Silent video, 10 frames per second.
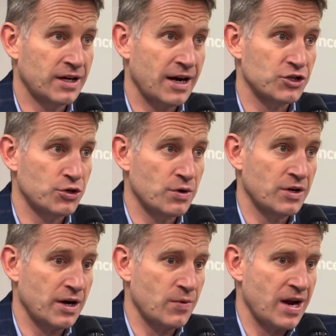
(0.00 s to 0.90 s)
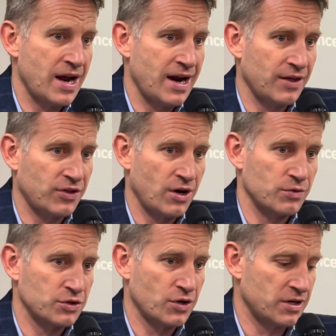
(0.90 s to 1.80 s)
kind of shooting night we had. I thought it
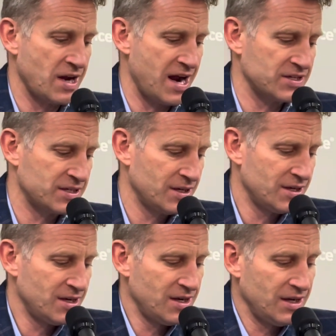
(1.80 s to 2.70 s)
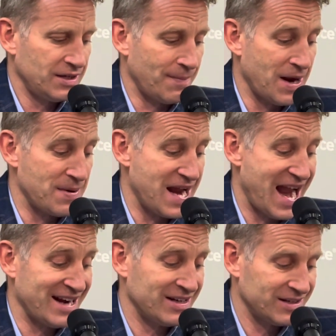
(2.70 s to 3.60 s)
was good guys that maybe
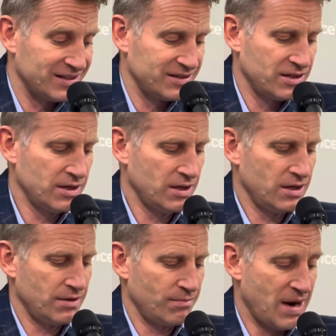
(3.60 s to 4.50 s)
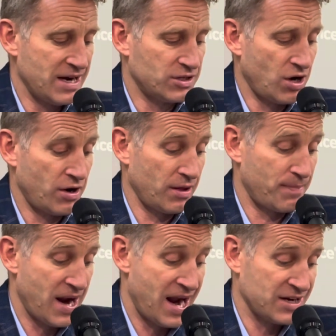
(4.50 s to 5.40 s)
hadn't made a ton in the
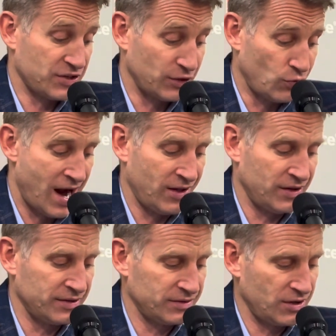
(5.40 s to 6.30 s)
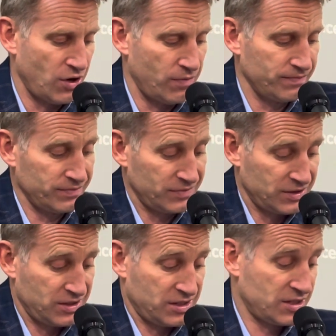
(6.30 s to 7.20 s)
past, like Ryland, you know,
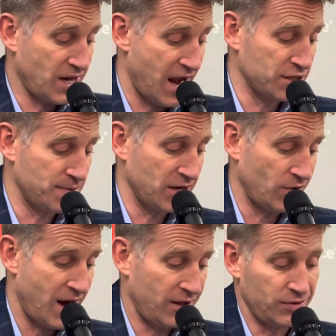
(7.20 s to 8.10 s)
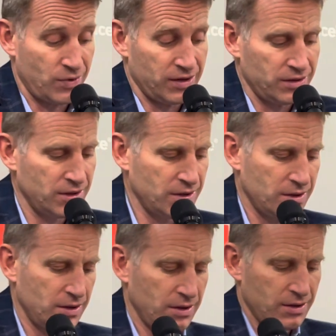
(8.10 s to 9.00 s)
Cosby and Ryland went,
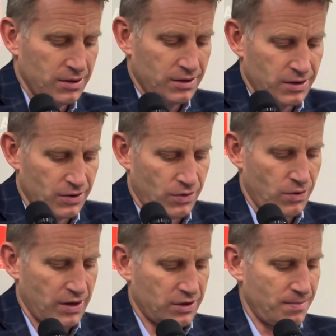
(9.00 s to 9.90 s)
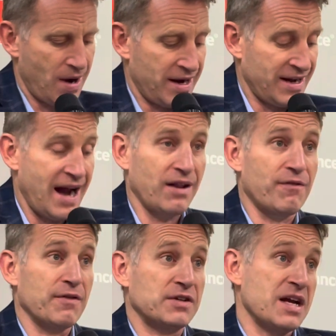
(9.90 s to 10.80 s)
you know, what a combined
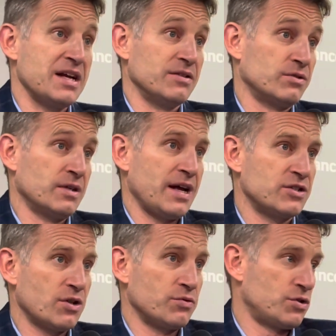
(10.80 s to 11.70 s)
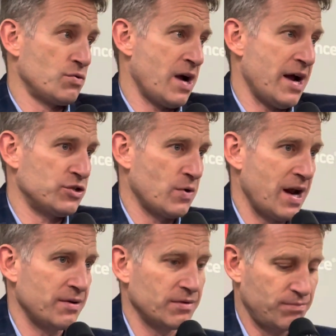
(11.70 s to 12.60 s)
9-15. It's nice those two guys who
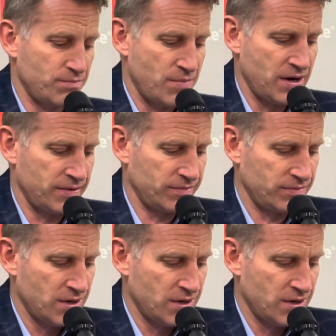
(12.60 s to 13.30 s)
hadn't been,